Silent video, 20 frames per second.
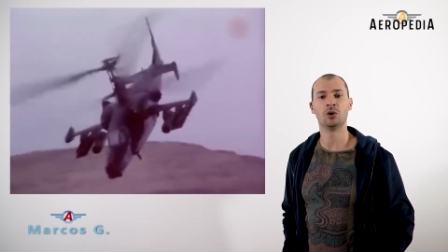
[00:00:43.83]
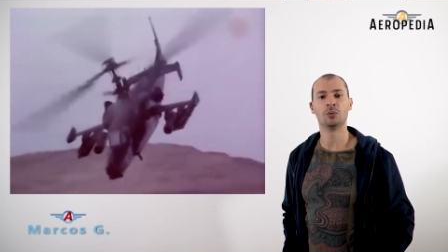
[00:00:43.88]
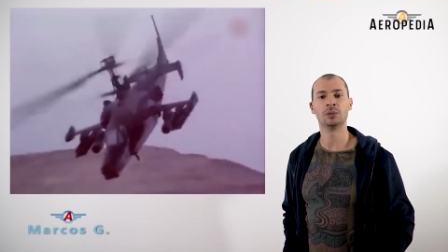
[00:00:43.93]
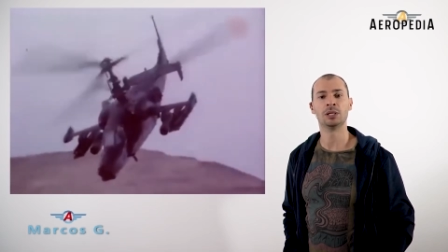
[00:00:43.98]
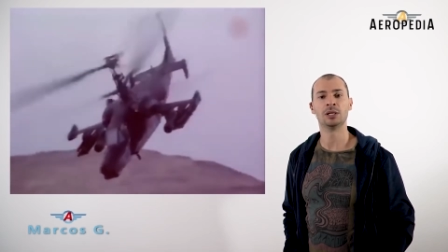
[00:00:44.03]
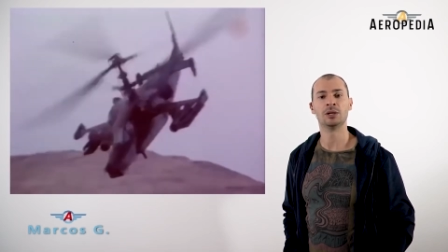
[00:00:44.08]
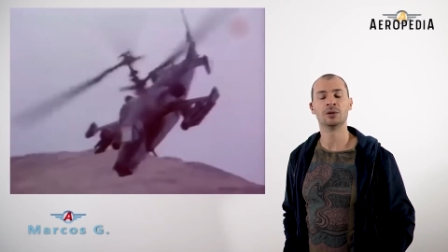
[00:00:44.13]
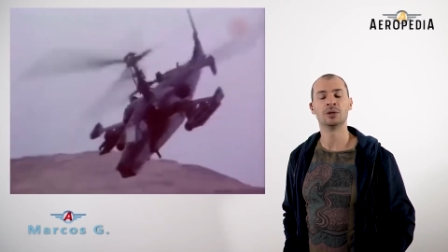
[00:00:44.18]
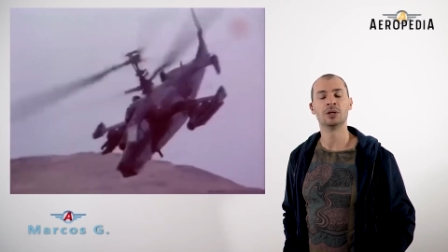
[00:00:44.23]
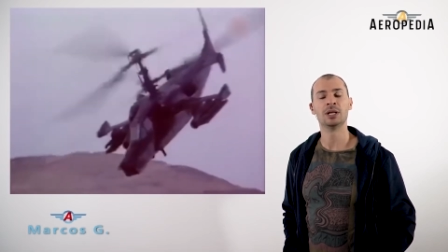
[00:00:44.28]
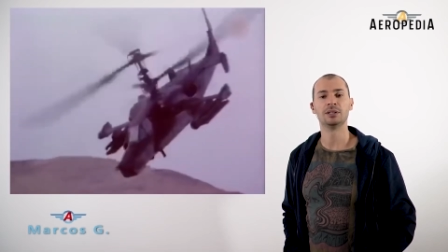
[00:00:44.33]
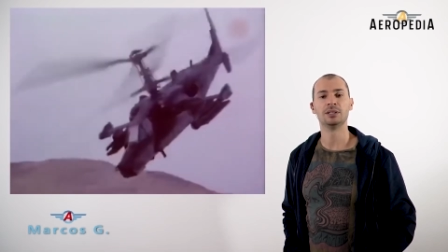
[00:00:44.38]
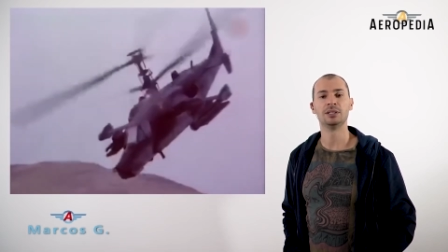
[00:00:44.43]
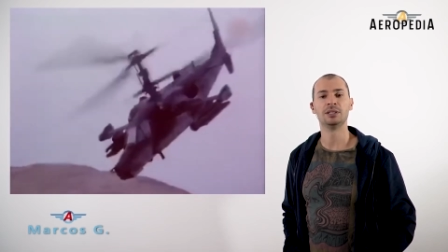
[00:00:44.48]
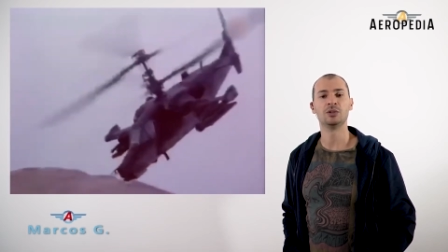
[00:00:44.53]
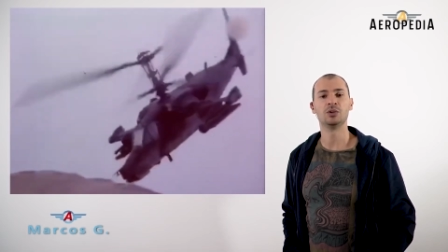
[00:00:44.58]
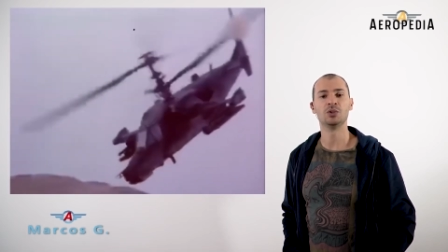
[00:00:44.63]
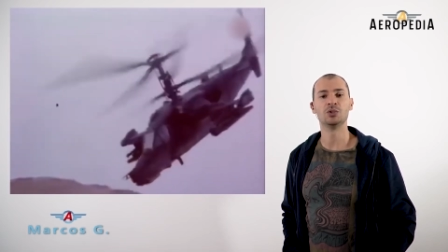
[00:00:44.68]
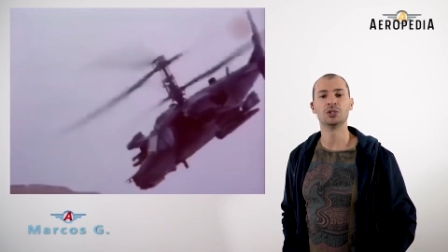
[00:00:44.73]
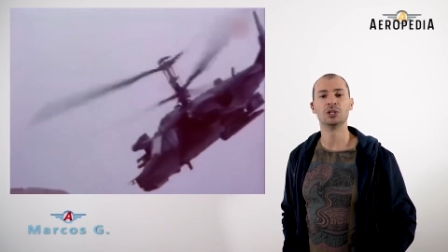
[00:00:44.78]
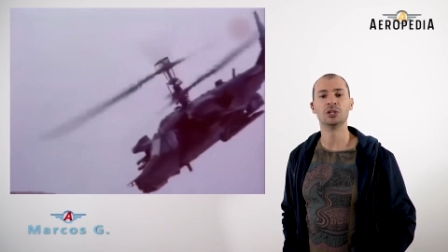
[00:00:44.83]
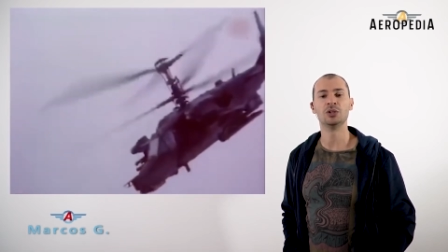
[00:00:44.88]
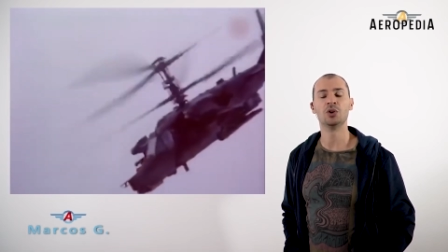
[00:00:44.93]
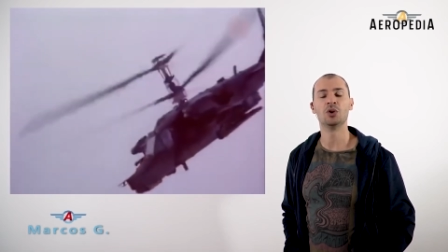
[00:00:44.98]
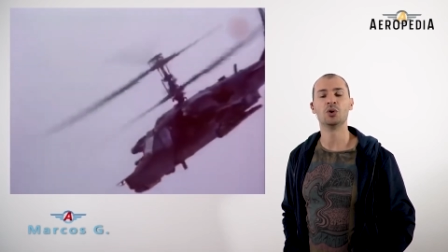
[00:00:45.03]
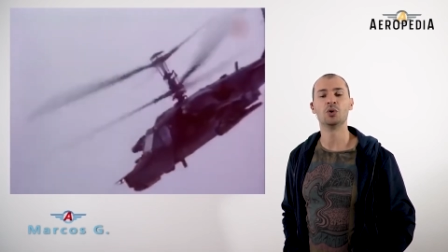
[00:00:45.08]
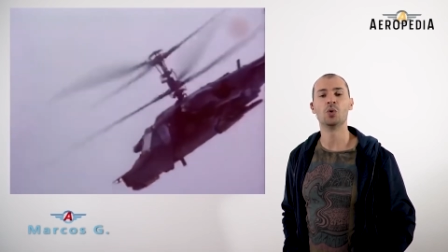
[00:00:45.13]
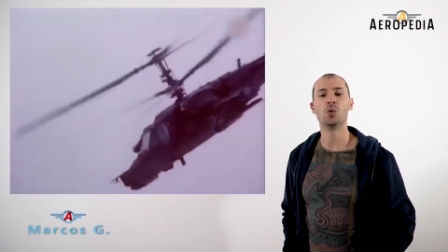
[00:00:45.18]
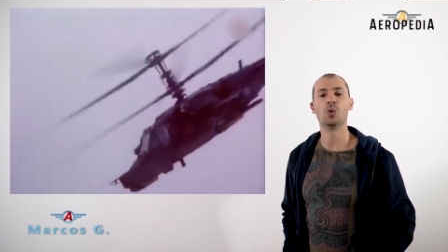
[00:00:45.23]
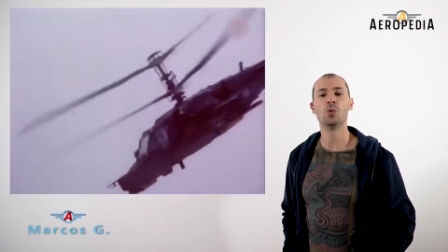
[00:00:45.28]
and achieved a
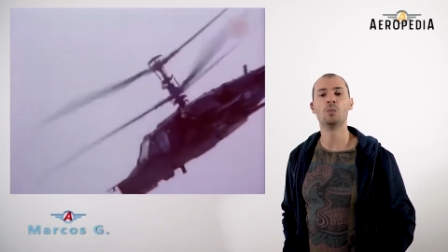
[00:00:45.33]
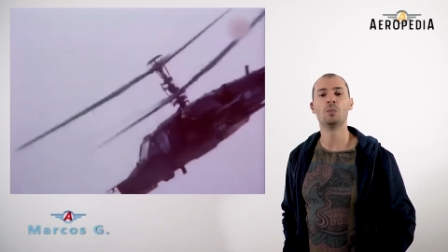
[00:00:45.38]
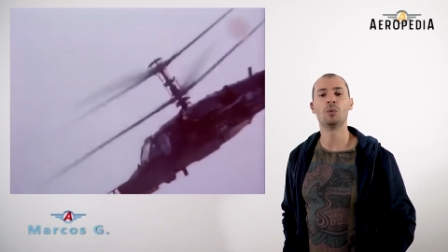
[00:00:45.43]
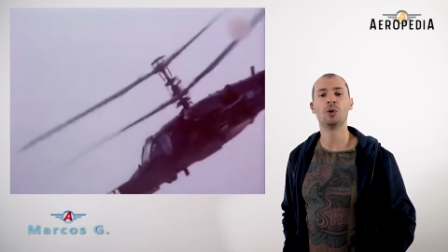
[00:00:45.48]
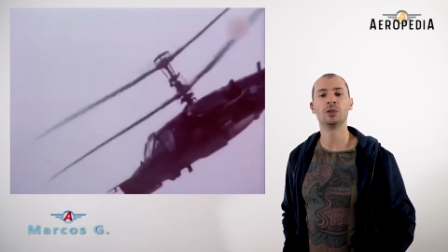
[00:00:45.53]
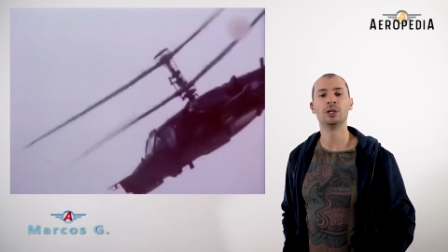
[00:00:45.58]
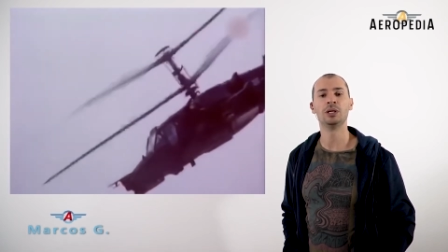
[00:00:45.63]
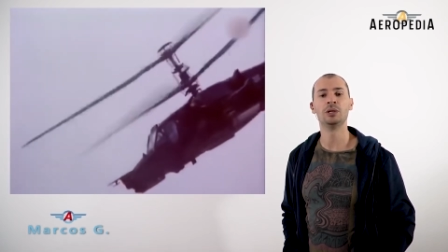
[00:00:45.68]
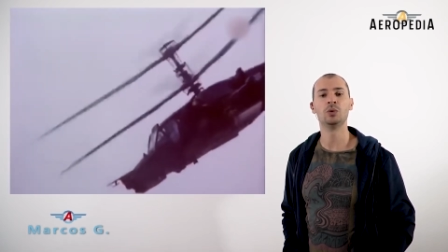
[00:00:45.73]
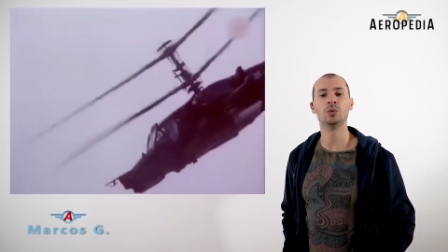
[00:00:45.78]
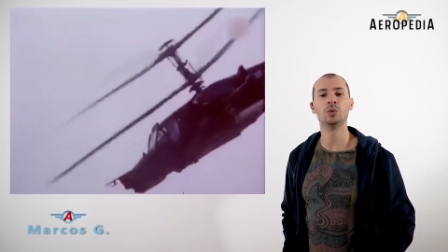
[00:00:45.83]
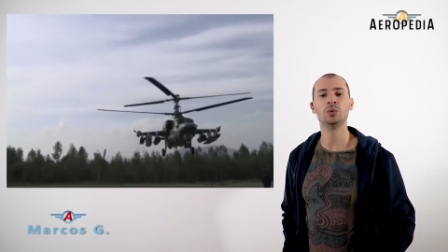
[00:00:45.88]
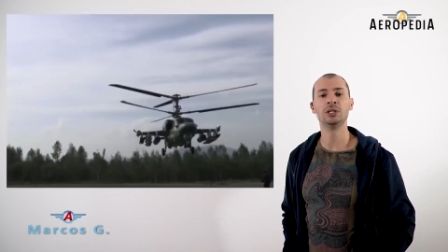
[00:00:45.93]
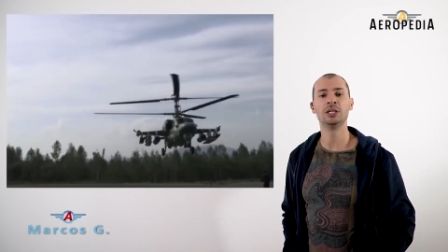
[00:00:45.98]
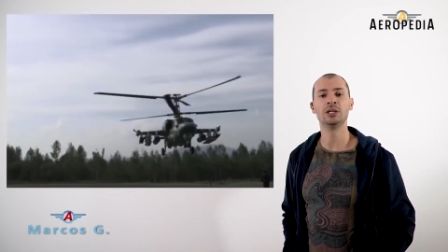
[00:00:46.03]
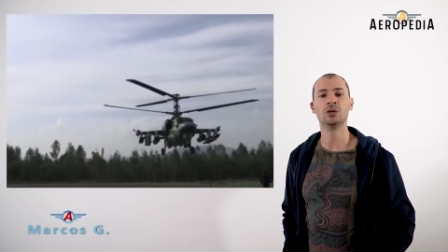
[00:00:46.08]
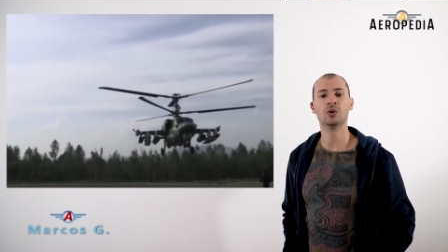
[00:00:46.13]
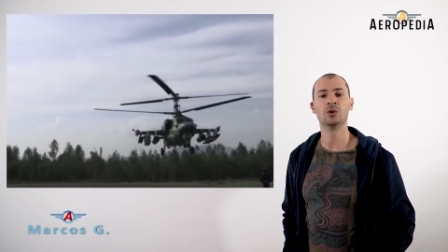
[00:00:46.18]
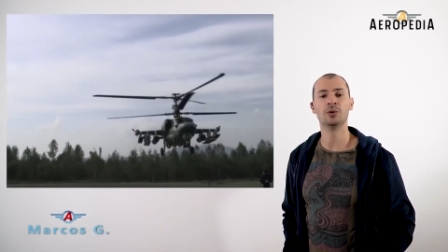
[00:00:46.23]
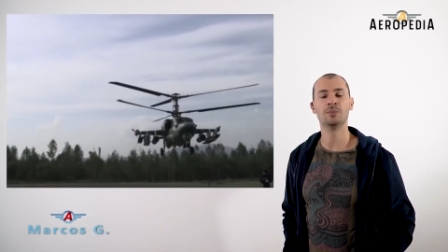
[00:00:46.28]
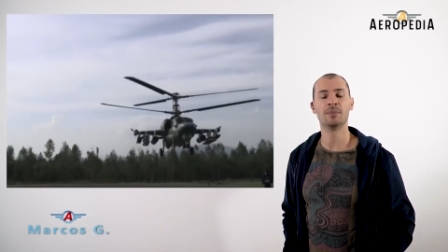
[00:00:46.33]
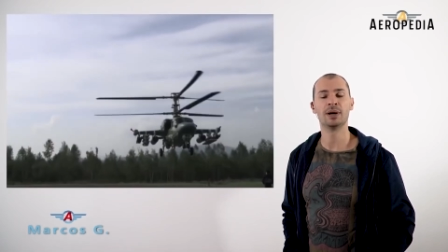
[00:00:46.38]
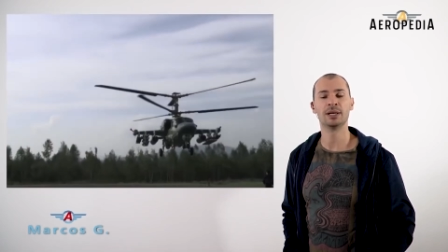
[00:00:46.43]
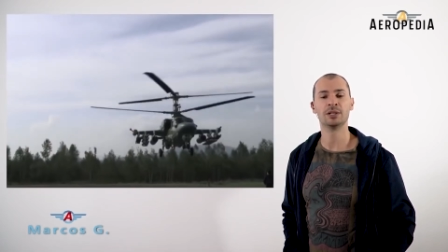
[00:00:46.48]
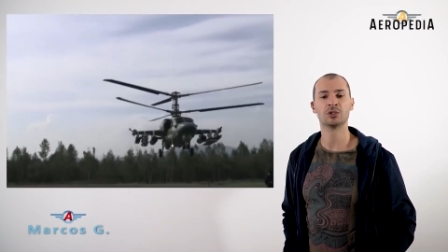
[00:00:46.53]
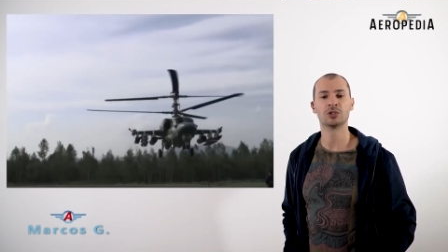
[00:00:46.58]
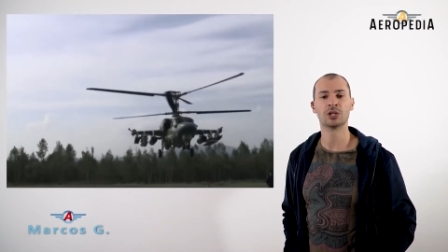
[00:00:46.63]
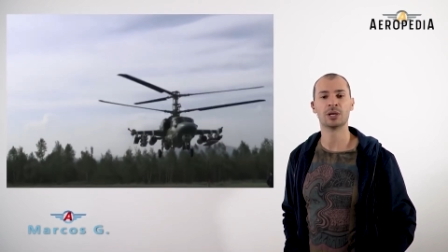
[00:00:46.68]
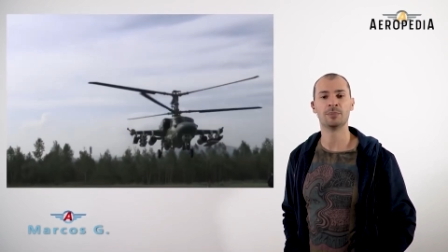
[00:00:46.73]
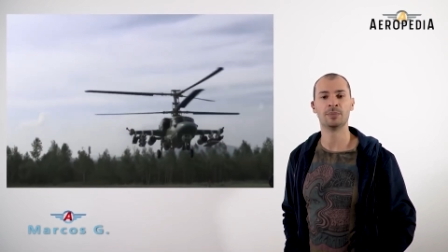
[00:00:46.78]
unique model in several
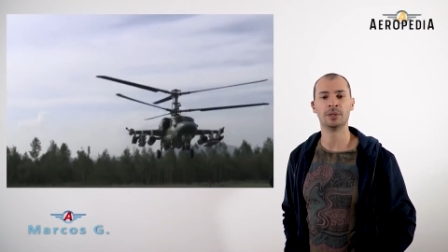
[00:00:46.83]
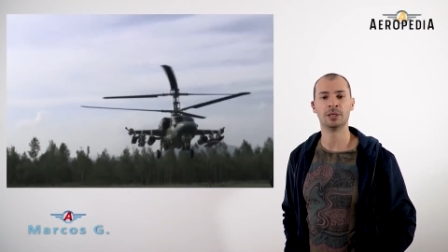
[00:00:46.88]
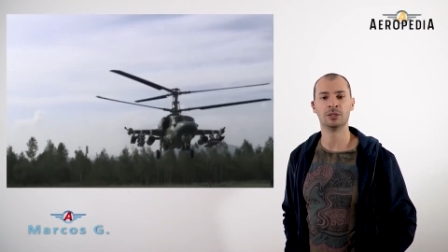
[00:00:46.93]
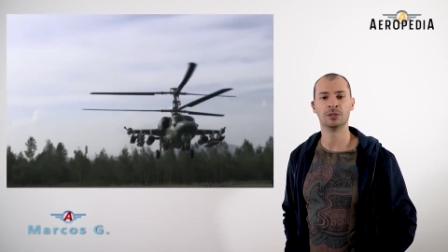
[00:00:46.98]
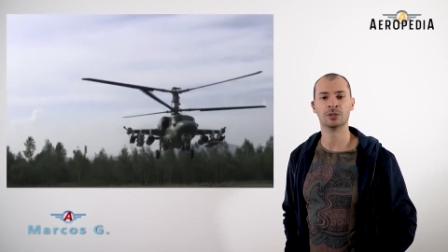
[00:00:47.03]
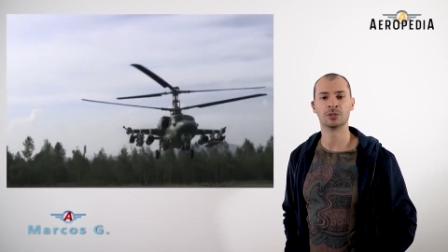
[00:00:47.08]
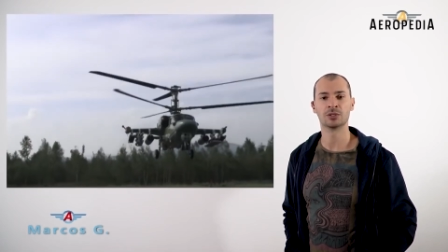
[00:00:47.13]
aspects,